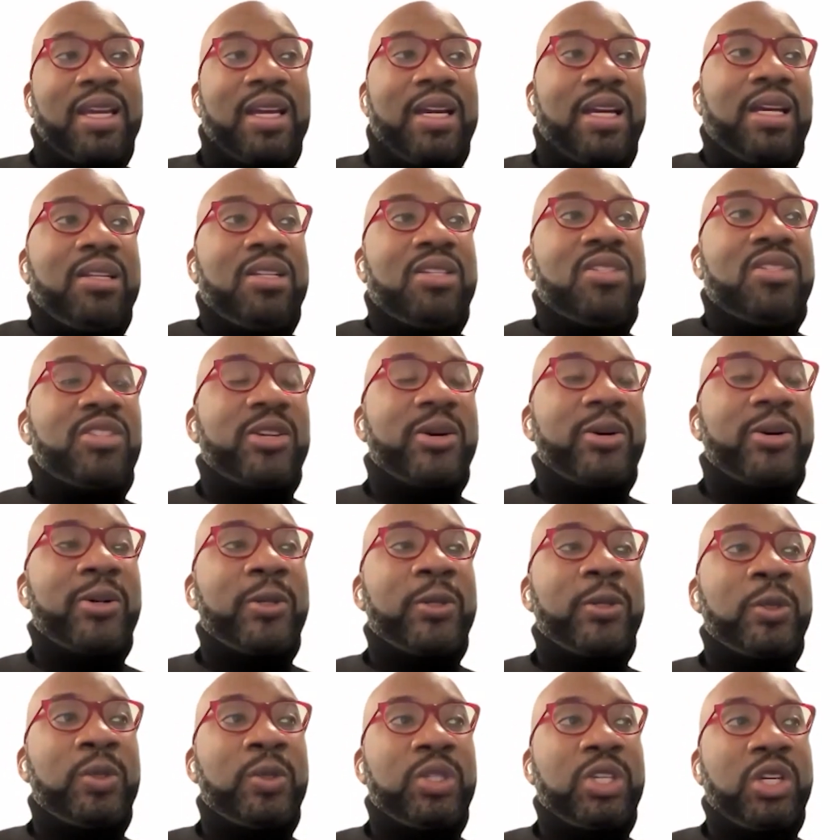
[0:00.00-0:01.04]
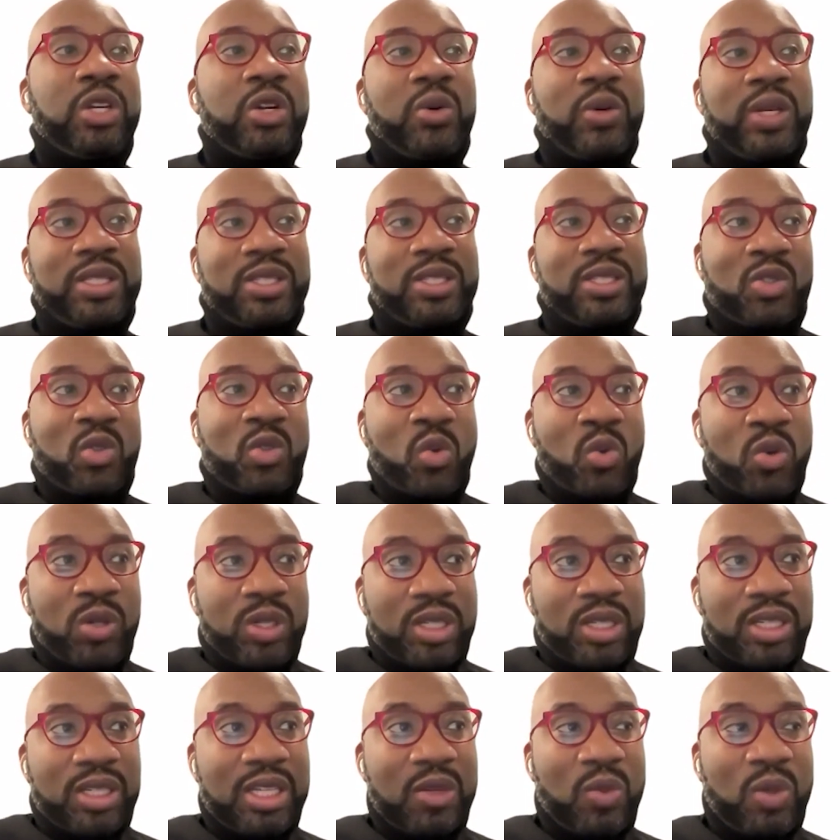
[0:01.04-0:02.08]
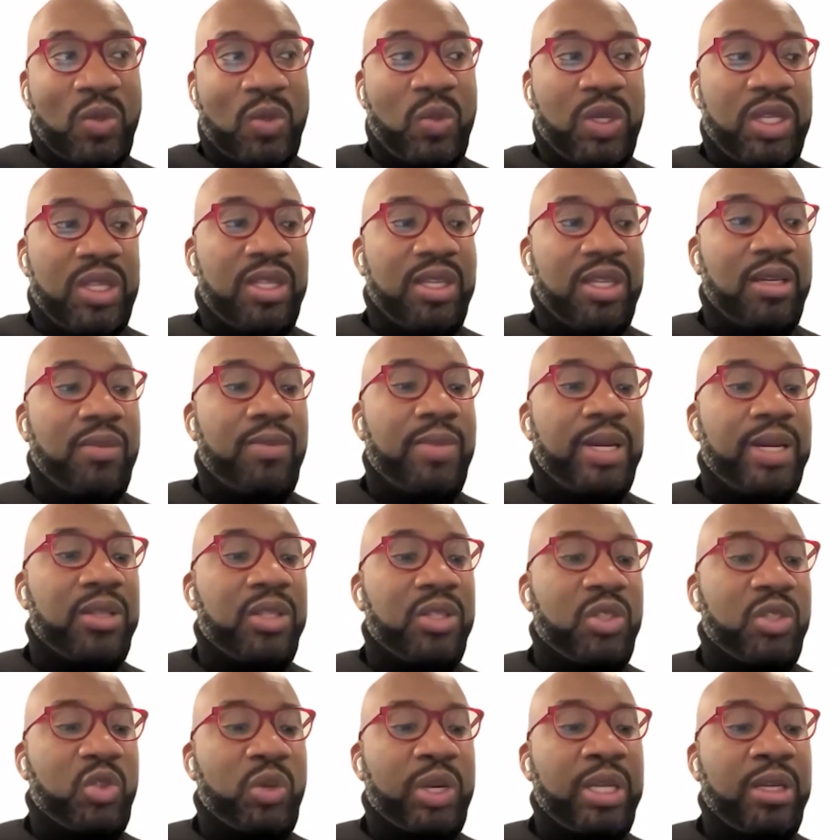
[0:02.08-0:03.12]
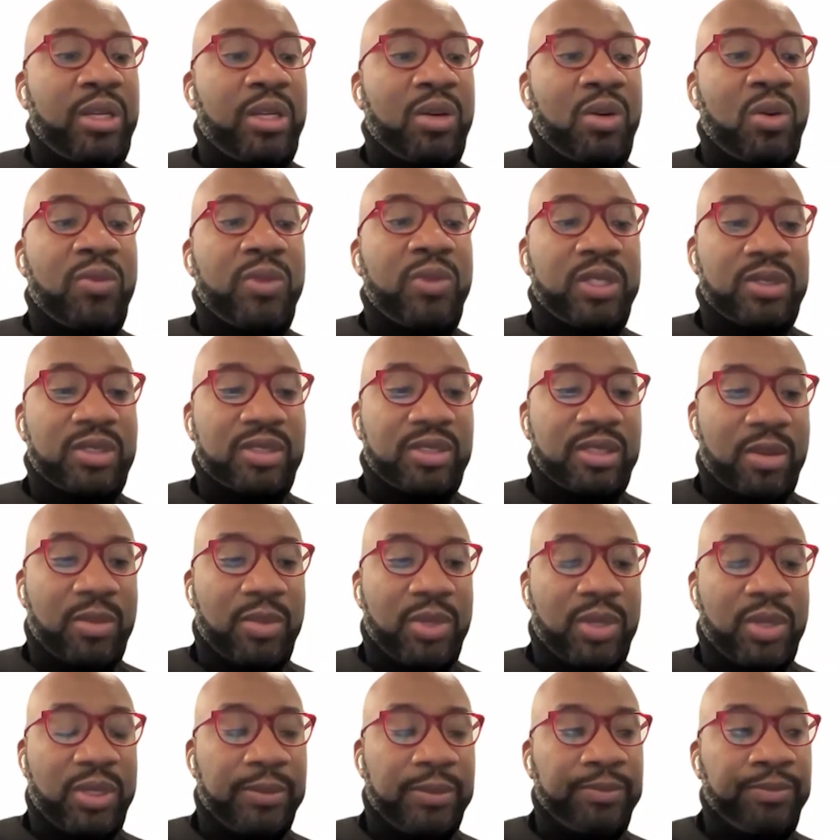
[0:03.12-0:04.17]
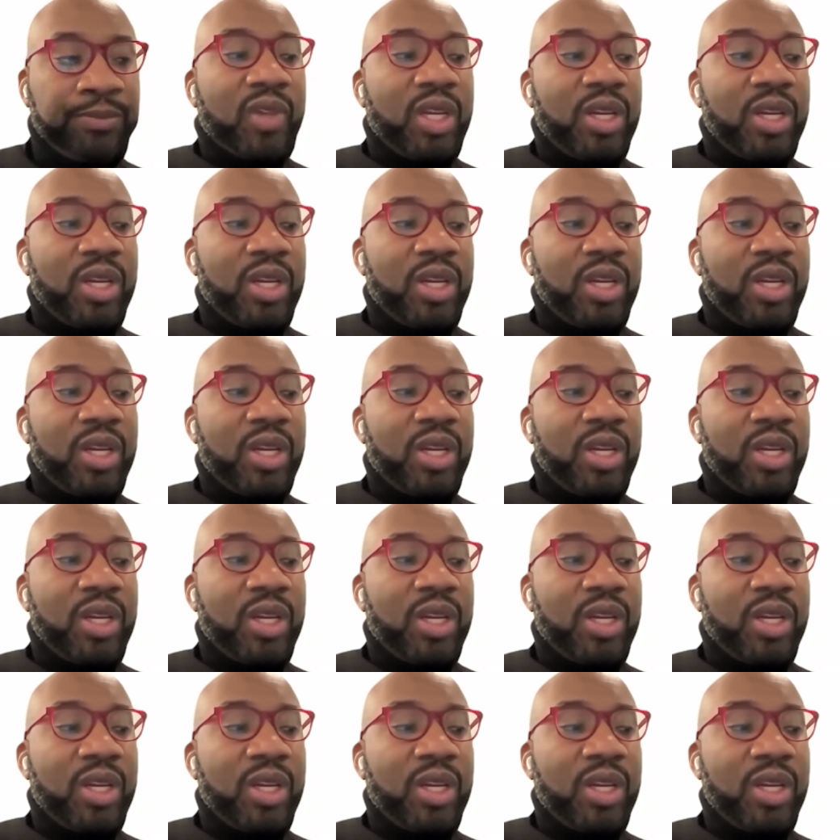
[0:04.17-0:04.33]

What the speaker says: And so, you know, historically, when we think about the training over the summer,